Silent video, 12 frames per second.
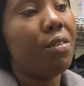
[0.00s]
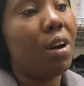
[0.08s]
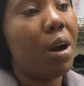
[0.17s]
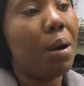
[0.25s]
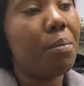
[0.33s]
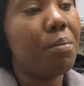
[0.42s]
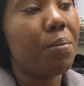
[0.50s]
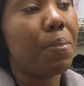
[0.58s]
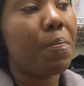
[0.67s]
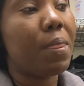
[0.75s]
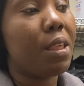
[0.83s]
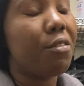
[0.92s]
um,
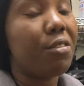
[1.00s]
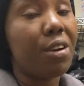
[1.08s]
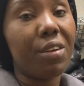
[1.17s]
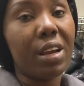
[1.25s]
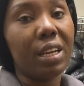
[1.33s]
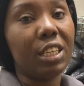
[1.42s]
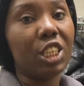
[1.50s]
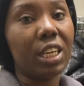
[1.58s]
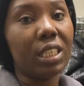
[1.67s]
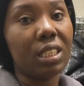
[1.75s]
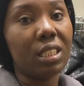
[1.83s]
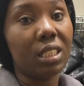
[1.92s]
very
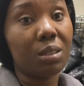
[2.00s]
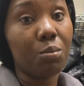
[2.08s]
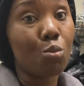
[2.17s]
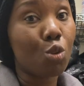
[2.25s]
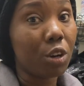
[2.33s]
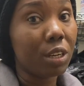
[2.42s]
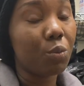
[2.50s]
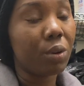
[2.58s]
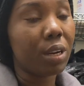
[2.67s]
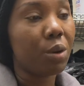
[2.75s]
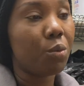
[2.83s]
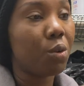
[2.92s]
energized this morning
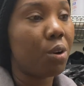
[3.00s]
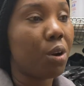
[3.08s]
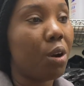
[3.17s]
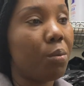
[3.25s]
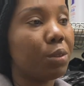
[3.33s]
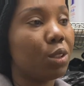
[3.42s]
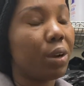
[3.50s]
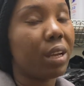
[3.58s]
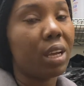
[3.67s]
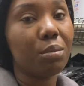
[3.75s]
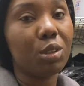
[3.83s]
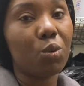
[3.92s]
when I woke up. So I
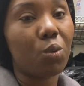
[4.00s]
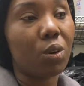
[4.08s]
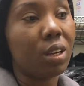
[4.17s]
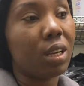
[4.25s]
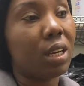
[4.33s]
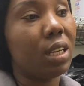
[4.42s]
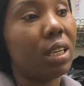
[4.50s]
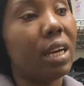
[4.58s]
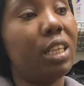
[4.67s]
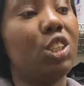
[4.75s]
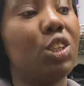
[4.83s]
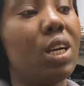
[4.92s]
came to work and
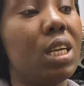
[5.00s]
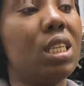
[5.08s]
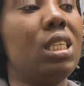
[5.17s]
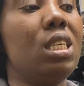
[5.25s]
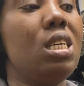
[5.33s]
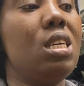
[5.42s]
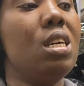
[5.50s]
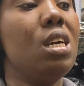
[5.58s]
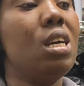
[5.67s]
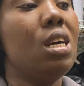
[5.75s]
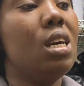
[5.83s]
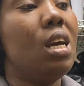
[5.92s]
I drank tea.
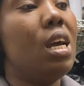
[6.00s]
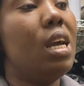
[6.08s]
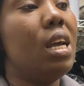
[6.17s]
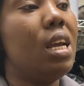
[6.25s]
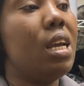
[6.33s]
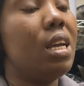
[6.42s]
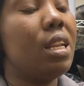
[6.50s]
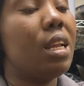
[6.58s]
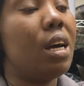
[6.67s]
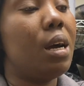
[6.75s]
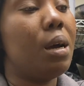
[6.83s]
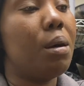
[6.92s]
And
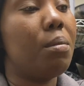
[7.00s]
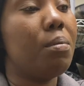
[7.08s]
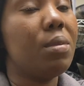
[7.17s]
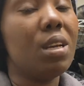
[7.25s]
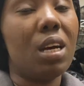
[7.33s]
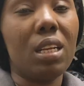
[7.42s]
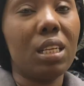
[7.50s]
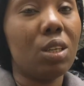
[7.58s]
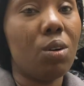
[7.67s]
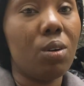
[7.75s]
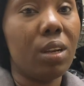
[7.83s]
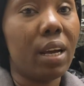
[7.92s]
um, yeah, that's
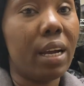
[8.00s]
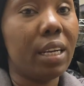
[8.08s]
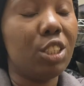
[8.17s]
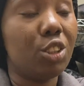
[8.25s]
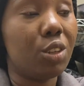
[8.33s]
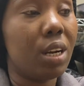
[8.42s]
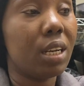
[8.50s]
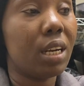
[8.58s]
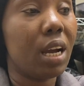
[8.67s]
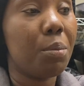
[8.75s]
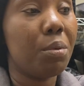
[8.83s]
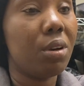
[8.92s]
all I drank.
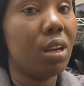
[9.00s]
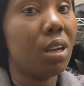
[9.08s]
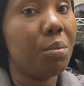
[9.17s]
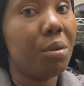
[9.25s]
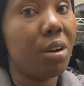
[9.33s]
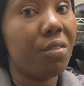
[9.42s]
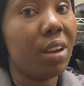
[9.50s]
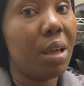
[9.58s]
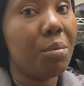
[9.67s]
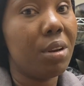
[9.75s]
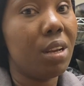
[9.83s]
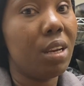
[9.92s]
I put a little bit of
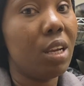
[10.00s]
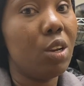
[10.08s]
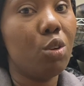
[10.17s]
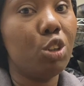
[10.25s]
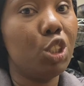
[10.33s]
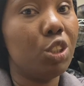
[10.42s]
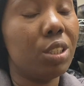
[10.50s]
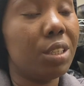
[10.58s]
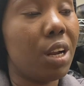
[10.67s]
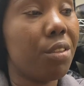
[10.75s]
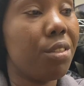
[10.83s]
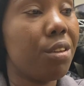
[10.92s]
lemon in it, no sugar,
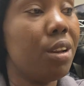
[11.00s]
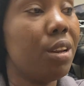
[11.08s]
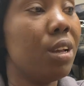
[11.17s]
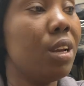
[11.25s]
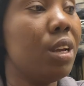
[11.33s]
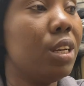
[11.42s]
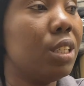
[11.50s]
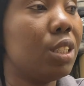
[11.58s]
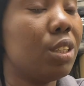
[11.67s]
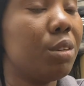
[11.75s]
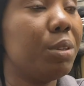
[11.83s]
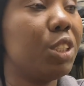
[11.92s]
nothing.
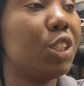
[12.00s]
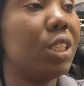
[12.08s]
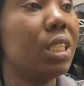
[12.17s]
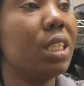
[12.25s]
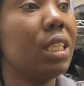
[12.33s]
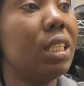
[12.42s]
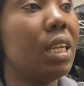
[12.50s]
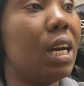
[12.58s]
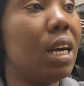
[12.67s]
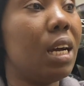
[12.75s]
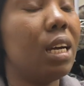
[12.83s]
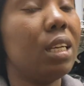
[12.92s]
So I've been drinking
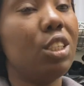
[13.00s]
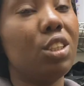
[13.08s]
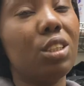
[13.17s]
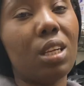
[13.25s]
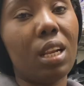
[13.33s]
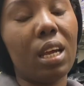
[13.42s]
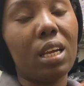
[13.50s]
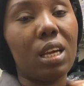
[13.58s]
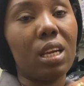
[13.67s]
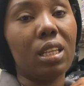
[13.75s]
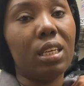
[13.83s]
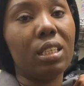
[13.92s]
that just like
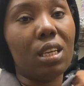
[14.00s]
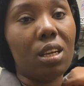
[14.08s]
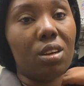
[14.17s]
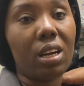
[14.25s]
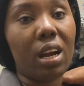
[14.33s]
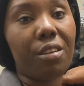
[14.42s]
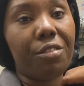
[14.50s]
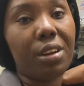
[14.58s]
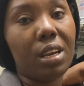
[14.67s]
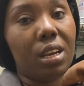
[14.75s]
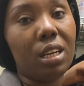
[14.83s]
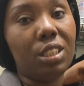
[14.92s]
there's a little caffeine
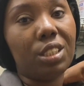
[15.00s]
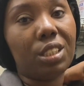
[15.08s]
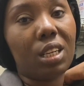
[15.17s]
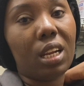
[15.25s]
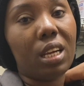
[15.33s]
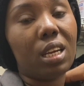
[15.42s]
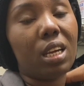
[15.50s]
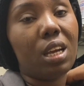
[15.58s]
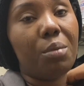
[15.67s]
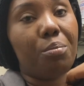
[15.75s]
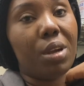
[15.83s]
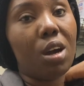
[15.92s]
in it just like
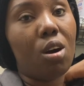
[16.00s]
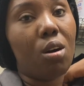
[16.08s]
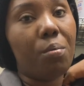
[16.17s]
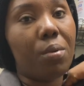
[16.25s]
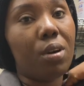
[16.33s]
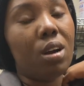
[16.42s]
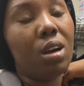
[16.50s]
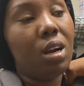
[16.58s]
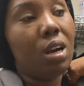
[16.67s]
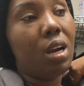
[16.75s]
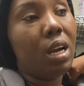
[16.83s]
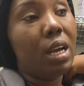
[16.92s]
keep me up.
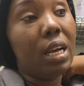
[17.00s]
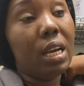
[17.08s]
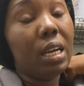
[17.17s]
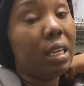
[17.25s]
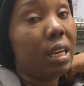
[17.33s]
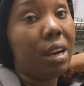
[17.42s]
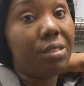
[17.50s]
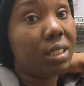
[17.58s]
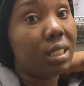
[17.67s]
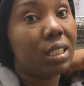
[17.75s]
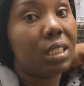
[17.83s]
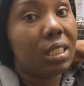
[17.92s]
And ever
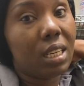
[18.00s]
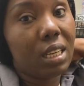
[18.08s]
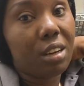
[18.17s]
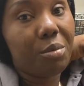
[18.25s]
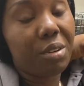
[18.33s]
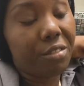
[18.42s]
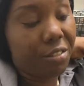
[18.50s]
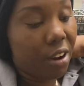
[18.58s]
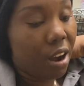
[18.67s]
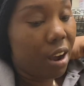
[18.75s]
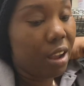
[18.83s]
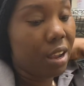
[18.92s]
since then, I've been
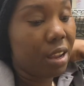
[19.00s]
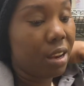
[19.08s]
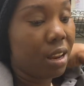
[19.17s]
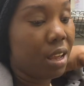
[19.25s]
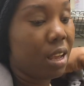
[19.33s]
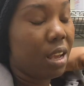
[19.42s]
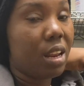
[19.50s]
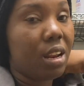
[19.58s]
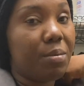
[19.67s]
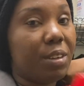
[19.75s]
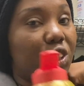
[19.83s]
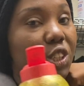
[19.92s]
fine and
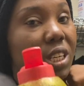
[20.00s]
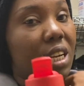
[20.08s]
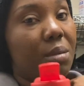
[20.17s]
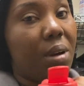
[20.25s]
I've been drinking